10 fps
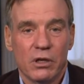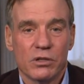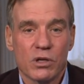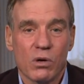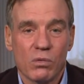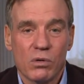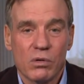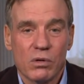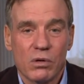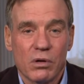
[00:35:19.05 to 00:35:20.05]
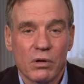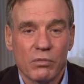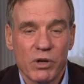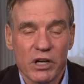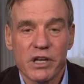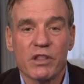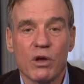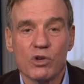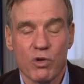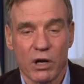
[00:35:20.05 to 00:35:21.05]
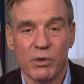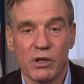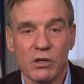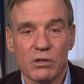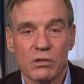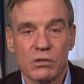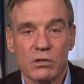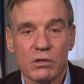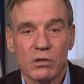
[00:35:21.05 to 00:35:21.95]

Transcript: So we ought to take those recommendations.